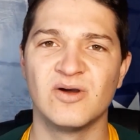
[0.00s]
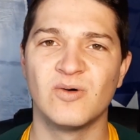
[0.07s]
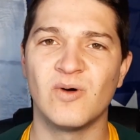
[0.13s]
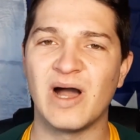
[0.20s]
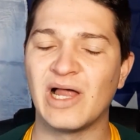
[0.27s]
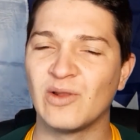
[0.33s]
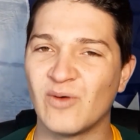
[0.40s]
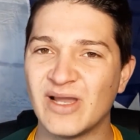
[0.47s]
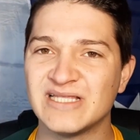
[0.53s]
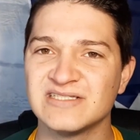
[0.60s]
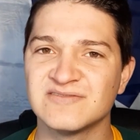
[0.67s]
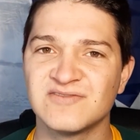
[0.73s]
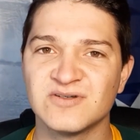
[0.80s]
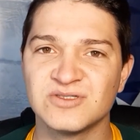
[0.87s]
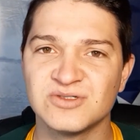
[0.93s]
while
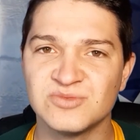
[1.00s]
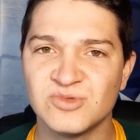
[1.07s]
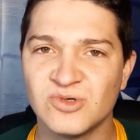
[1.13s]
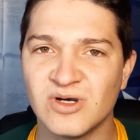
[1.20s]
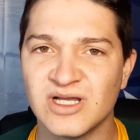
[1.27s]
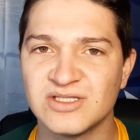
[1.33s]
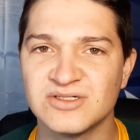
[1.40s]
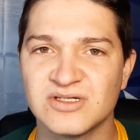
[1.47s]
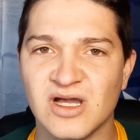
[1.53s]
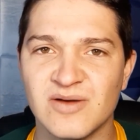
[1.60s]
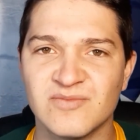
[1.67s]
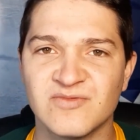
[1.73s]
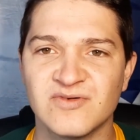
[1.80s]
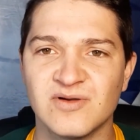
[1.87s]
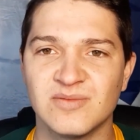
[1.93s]
waiting for Tamua to
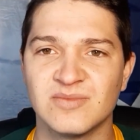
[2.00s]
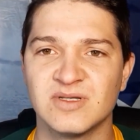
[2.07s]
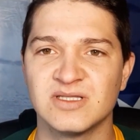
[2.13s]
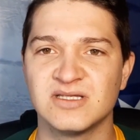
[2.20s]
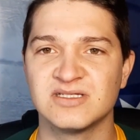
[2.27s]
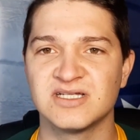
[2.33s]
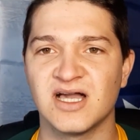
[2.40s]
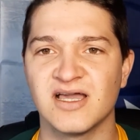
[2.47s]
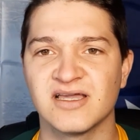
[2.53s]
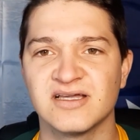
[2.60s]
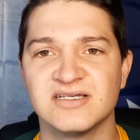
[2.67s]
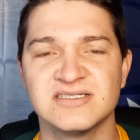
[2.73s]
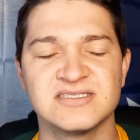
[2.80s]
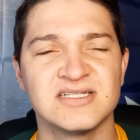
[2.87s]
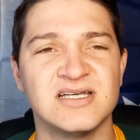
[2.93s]
come from the
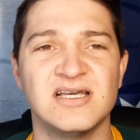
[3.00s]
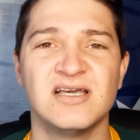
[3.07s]
Tigers.